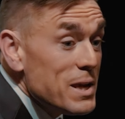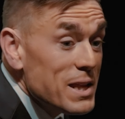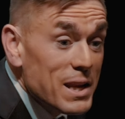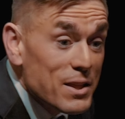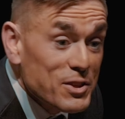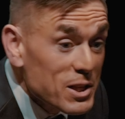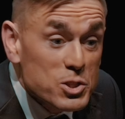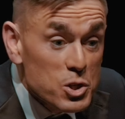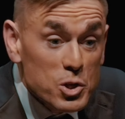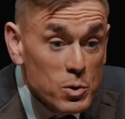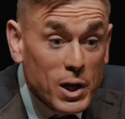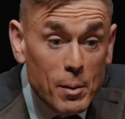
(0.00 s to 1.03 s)
mean anything to
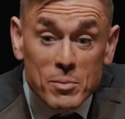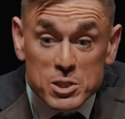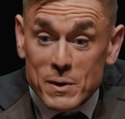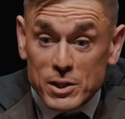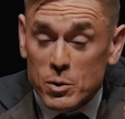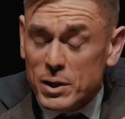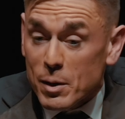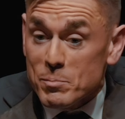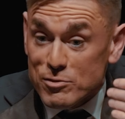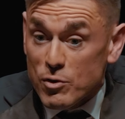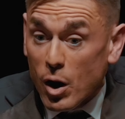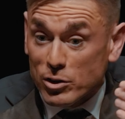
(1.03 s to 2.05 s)
newcomers. I mean, don't get
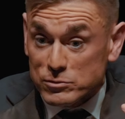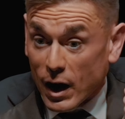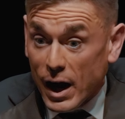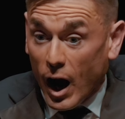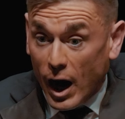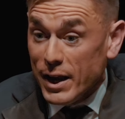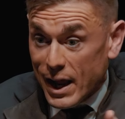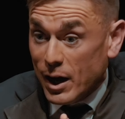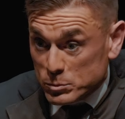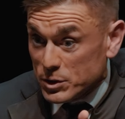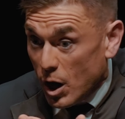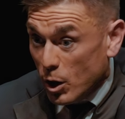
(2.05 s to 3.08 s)
me wrong, right? I
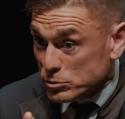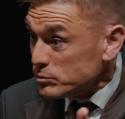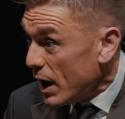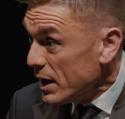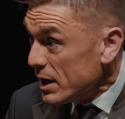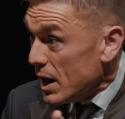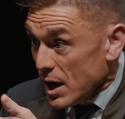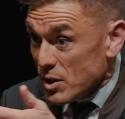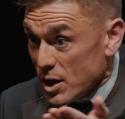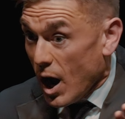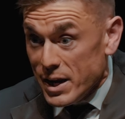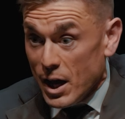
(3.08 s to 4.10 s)
now know, right?
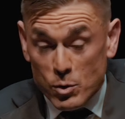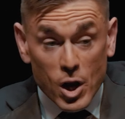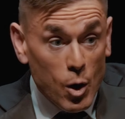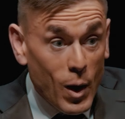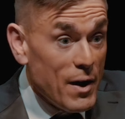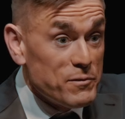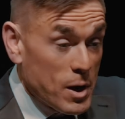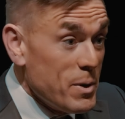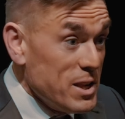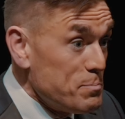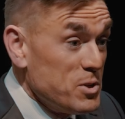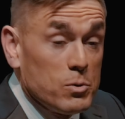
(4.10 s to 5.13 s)
I now know.
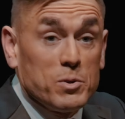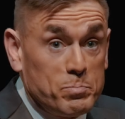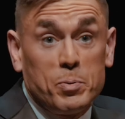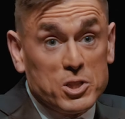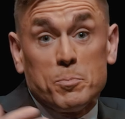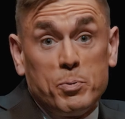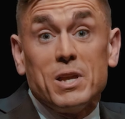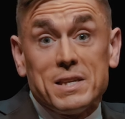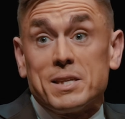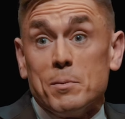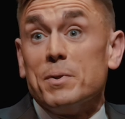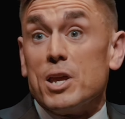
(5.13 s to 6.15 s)
To put it
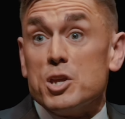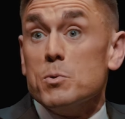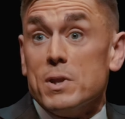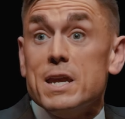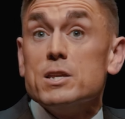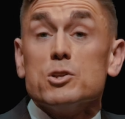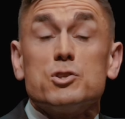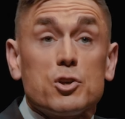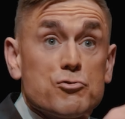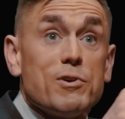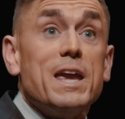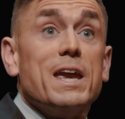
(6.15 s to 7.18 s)
simply, you need a
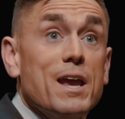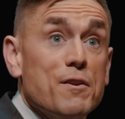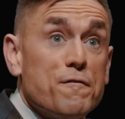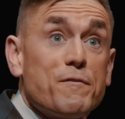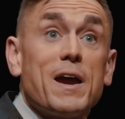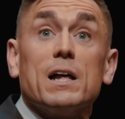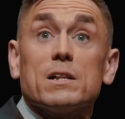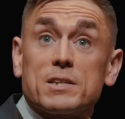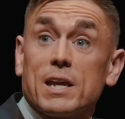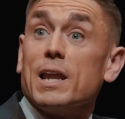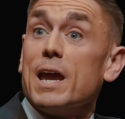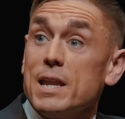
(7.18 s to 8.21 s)
degree in failed
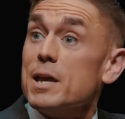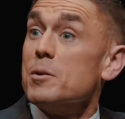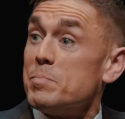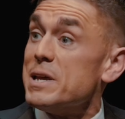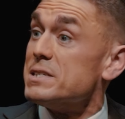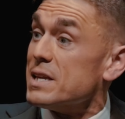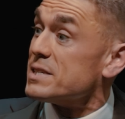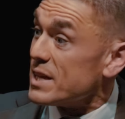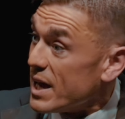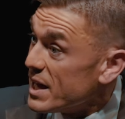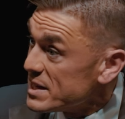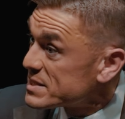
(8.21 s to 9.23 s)
Canadian
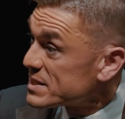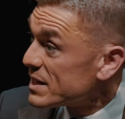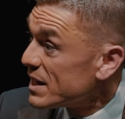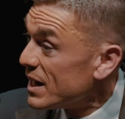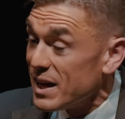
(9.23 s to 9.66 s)
businesses.